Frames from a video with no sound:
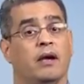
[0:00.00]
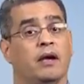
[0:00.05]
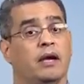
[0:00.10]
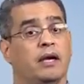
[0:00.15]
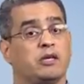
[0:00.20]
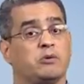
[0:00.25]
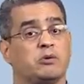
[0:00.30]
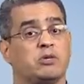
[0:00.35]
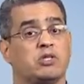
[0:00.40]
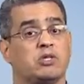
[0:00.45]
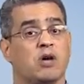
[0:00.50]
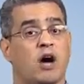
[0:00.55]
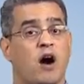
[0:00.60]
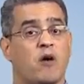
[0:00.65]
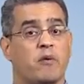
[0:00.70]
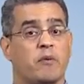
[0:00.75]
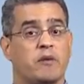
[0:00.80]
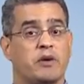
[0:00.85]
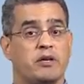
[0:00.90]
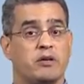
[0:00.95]
As we saw
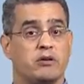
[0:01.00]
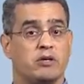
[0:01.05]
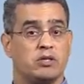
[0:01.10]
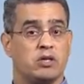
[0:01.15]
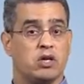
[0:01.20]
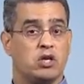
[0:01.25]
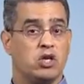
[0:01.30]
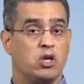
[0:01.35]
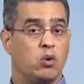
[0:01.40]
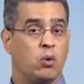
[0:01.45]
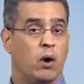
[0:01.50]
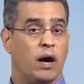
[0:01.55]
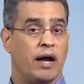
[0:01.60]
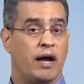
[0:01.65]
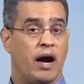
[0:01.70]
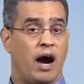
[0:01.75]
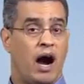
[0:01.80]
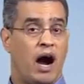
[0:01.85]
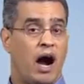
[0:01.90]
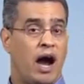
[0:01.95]
when we used the UI
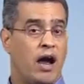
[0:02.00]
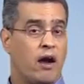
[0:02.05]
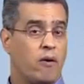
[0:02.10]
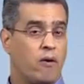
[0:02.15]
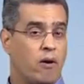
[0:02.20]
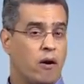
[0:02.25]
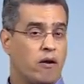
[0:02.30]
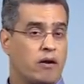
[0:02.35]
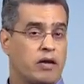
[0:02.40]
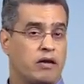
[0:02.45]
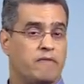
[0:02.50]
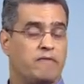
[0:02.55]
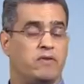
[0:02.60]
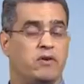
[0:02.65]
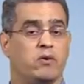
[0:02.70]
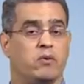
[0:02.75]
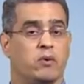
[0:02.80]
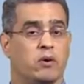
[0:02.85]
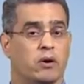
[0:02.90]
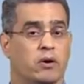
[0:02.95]
hierarchy
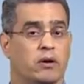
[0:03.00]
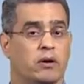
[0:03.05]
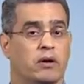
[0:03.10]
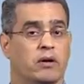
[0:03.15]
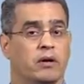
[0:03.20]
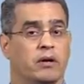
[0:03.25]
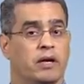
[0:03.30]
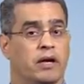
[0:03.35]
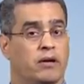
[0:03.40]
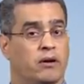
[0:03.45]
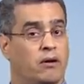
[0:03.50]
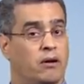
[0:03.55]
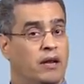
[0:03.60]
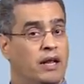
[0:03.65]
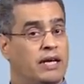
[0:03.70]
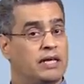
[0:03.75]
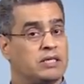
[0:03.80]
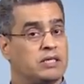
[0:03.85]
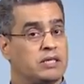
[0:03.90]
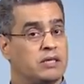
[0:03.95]
viewer in our
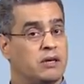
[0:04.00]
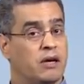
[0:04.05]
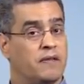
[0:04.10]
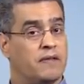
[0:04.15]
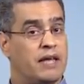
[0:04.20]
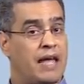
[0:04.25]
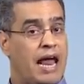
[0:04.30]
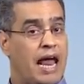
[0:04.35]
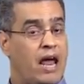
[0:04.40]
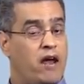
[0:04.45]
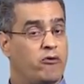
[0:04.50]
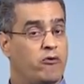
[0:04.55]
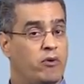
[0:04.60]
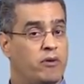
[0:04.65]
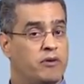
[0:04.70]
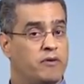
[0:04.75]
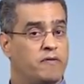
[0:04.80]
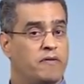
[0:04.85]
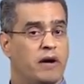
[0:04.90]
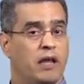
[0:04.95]
lesson on the Android
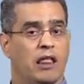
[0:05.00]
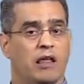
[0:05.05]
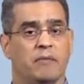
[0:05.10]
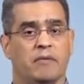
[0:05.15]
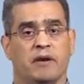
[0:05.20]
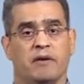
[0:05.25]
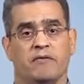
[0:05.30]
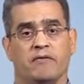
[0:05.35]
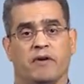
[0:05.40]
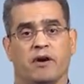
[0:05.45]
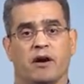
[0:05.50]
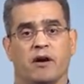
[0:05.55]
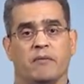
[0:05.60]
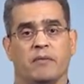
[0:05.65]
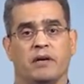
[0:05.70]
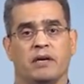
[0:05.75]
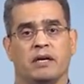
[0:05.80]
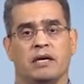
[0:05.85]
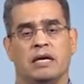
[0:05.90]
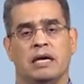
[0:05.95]
development
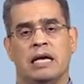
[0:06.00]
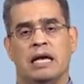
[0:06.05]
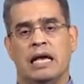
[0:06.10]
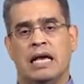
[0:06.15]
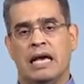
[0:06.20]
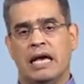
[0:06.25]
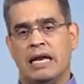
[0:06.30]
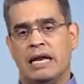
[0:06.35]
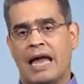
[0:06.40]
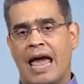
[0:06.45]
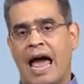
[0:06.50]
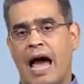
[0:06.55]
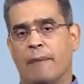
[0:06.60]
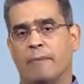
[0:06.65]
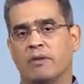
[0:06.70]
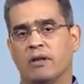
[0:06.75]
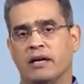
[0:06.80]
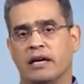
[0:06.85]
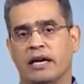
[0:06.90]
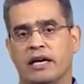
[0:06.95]
environment, an
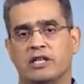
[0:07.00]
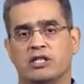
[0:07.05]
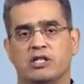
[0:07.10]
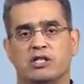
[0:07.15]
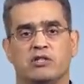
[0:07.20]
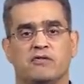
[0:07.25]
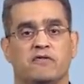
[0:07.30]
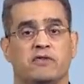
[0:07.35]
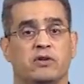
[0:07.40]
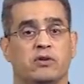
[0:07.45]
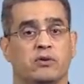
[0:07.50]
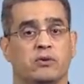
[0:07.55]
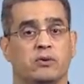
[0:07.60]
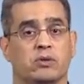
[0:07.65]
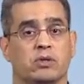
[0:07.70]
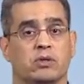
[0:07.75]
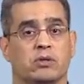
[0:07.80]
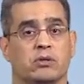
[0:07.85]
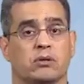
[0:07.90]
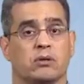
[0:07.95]
application's
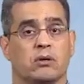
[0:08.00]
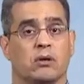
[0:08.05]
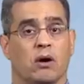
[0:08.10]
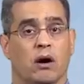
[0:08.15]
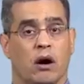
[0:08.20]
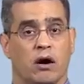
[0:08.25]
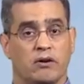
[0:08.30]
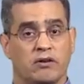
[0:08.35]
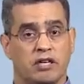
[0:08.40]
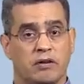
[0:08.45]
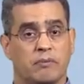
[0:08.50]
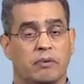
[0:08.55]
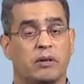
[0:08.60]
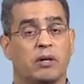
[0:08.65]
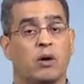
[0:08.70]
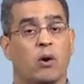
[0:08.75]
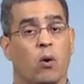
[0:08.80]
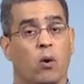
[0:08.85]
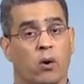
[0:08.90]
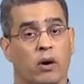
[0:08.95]
views are
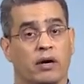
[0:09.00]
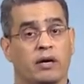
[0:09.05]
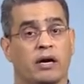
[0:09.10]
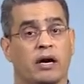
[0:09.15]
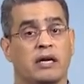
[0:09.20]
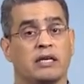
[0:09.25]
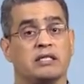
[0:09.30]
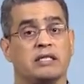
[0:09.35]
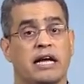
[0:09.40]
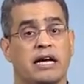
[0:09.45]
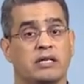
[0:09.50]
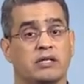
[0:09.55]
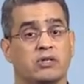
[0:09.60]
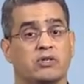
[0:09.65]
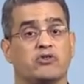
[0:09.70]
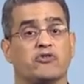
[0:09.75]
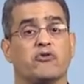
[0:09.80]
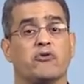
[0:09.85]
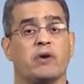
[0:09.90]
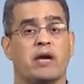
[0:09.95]
typically organized as a
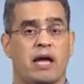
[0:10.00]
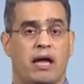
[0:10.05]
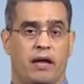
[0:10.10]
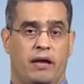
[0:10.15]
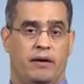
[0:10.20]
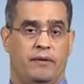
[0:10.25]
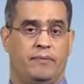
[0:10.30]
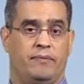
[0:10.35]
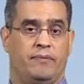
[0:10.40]
tree.